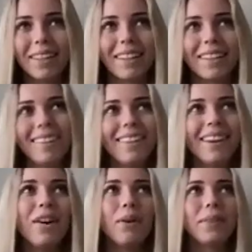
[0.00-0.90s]
like
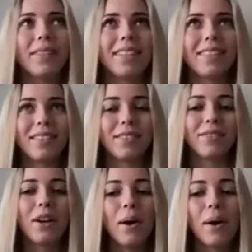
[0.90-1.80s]
a whole list of
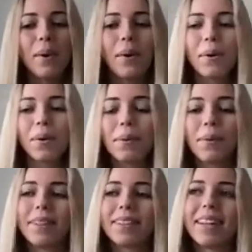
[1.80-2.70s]

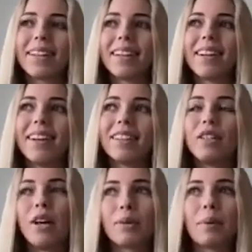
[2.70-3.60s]
what like I should
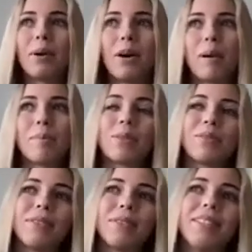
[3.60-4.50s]
talk about on my
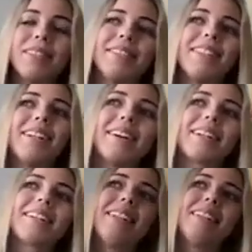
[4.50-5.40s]
portfolio and then how I
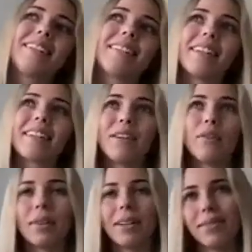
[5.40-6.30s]
could lead to like
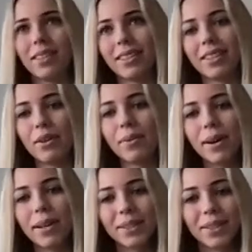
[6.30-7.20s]
what I've done at the
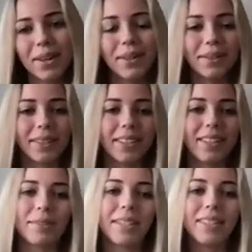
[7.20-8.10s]
OR show or
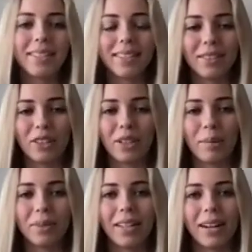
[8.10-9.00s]
like my
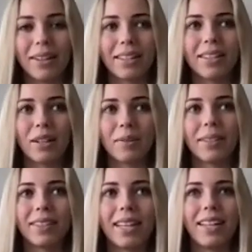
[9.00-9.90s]
internships and how I could talk
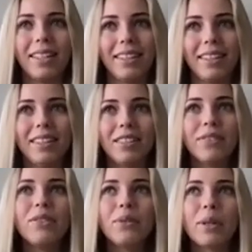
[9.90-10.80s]
about that in the
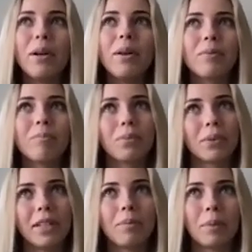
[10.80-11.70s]
interview. So I felt
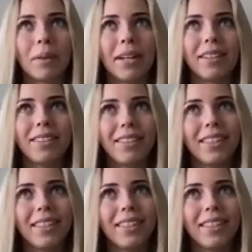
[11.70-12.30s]
pretty prepared.